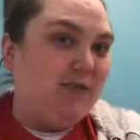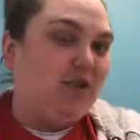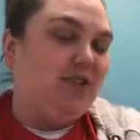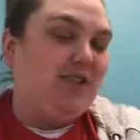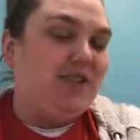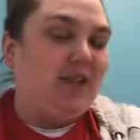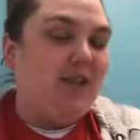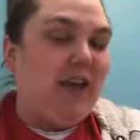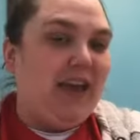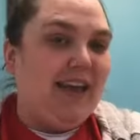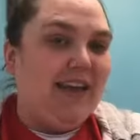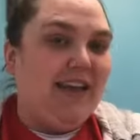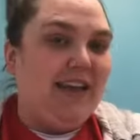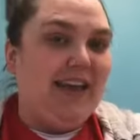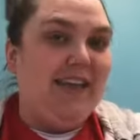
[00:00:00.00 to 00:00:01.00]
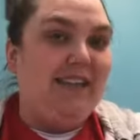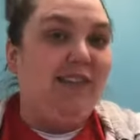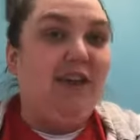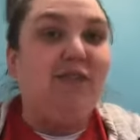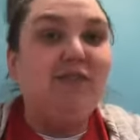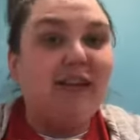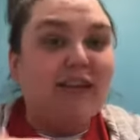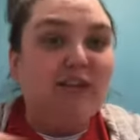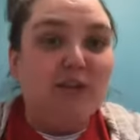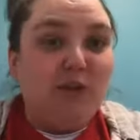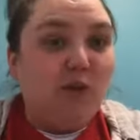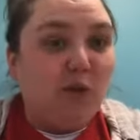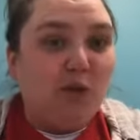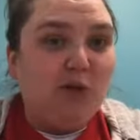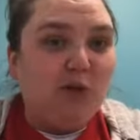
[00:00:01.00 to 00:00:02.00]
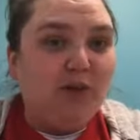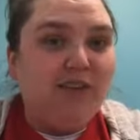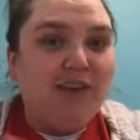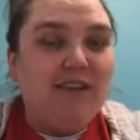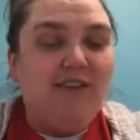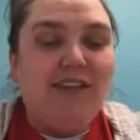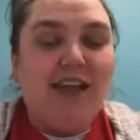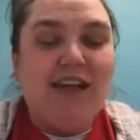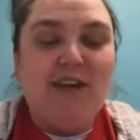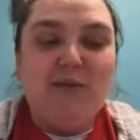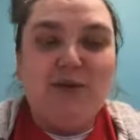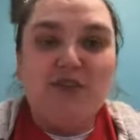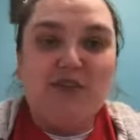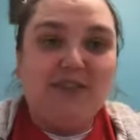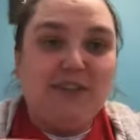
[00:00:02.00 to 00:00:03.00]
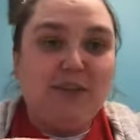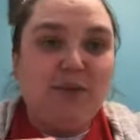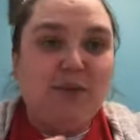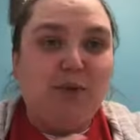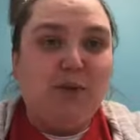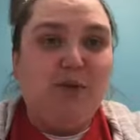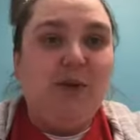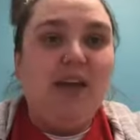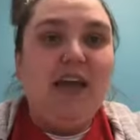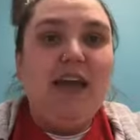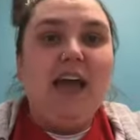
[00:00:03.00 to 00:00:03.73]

which is located in lovely Lenoir, North Carolina, which is near Boone.